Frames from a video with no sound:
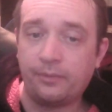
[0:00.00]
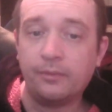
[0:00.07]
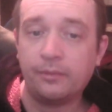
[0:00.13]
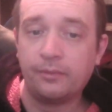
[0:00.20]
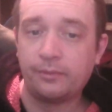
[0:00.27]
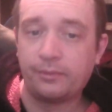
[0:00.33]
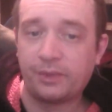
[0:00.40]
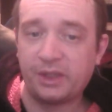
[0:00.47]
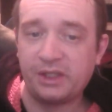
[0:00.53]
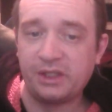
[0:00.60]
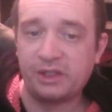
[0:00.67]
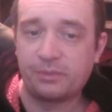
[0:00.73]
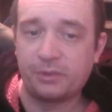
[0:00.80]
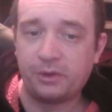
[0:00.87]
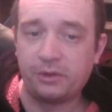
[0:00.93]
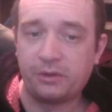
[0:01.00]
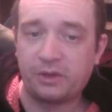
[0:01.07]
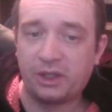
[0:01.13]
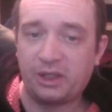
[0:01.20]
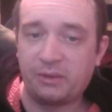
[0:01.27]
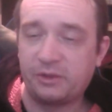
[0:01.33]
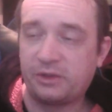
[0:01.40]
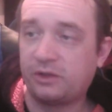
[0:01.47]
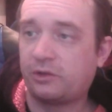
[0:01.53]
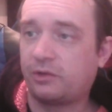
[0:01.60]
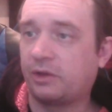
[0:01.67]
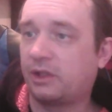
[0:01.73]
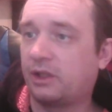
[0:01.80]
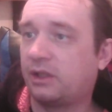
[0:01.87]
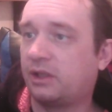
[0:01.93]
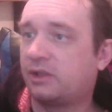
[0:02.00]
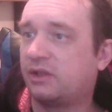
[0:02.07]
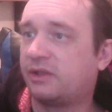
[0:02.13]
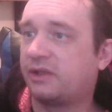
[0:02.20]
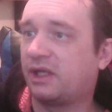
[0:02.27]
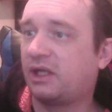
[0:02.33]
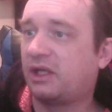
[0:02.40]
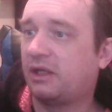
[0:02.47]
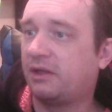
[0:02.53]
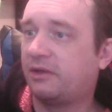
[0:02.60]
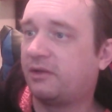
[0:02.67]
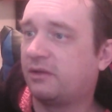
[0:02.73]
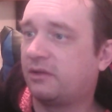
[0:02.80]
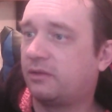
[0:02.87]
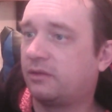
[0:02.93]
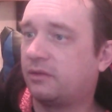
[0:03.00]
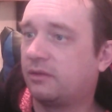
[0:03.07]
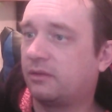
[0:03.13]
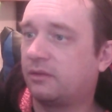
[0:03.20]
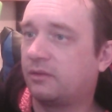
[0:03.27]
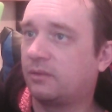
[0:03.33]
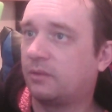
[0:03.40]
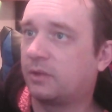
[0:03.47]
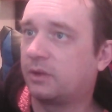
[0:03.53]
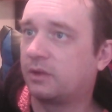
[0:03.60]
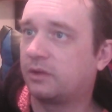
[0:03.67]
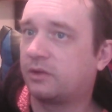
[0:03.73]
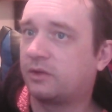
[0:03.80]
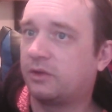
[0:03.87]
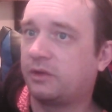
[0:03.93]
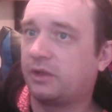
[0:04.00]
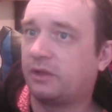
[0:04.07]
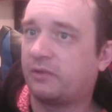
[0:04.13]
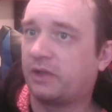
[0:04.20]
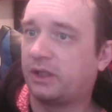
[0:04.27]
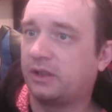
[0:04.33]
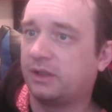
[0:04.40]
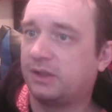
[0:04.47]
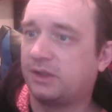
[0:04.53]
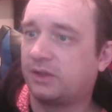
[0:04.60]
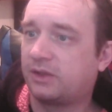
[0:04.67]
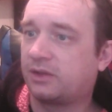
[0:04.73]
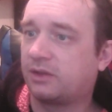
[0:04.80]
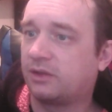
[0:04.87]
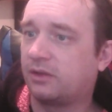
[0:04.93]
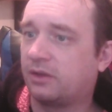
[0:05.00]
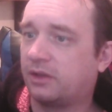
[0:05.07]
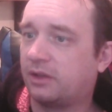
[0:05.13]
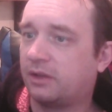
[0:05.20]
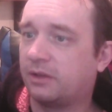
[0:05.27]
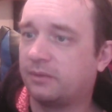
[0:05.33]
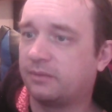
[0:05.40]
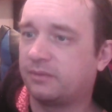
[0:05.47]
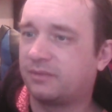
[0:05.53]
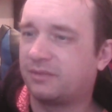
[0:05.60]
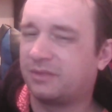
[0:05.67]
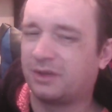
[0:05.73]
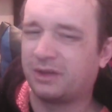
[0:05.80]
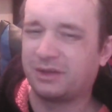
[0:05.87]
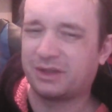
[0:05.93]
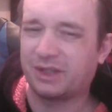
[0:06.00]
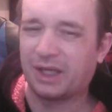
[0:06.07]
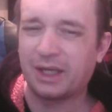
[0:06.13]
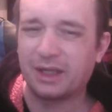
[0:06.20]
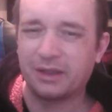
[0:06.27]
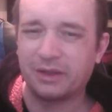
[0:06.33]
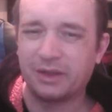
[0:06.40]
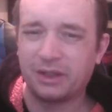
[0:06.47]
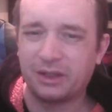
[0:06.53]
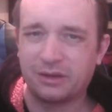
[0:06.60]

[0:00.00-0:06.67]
Blaze Blue Calamity Trigger. This is one of the 2D fighters. Not entirely